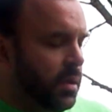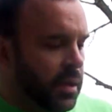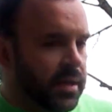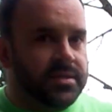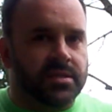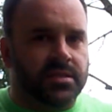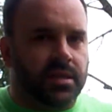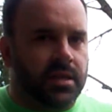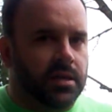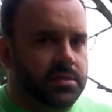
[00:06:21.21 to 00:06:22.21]
as is the
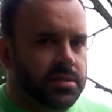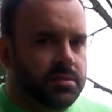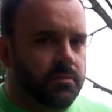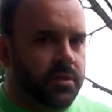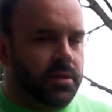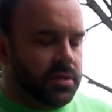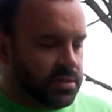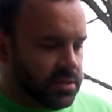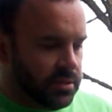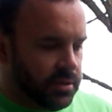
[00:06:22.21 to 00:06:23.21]
case with
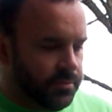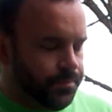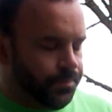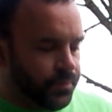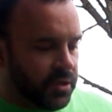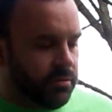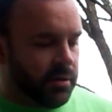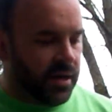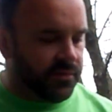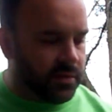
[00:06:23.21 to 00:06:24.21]
these
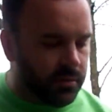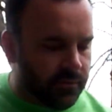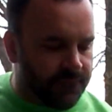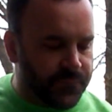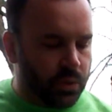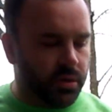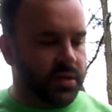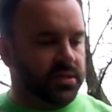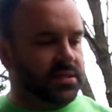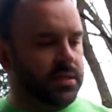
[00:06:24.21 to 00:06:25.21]
craft
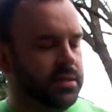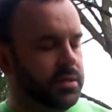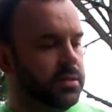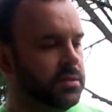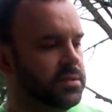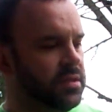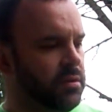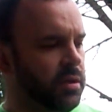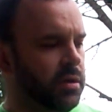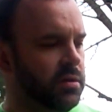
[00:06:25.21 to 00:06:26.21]
40s, it's a little
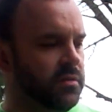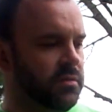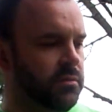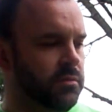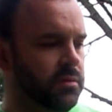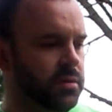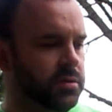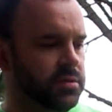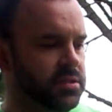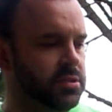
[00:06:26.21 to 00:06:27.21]
hard to
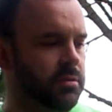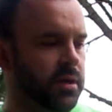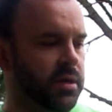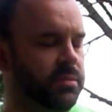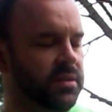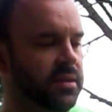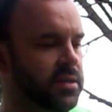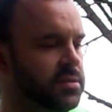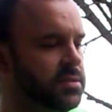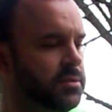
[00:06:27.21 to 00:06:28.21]
describe the
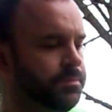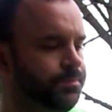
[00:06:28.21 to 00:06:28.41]
taste